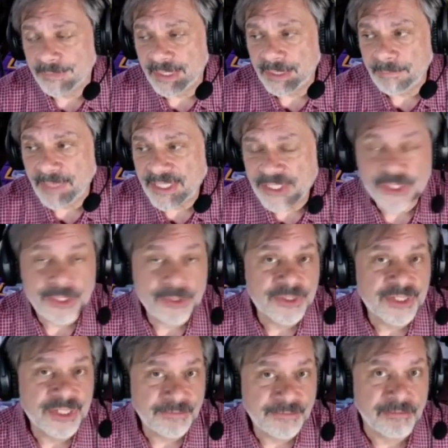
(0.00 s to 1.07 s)
it makes a
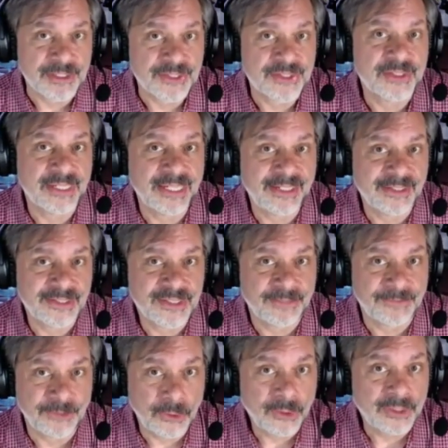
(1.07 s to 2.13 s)
huge difference getting the stuff
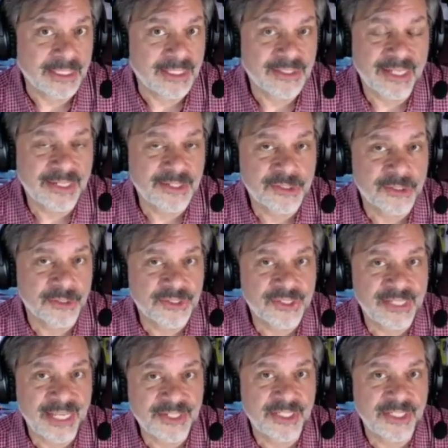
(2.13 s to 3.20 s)
in early because I can start
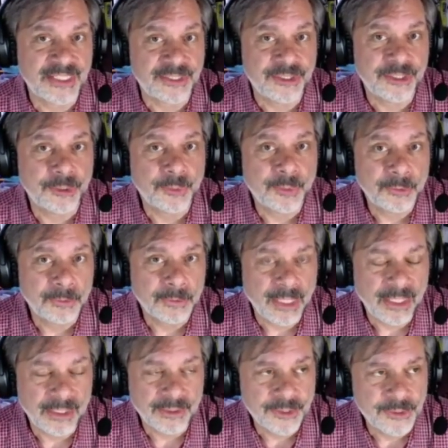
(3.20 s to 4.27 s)
sketching and do
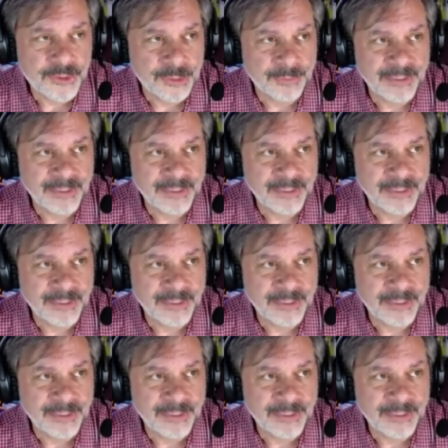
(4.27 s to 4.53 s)
some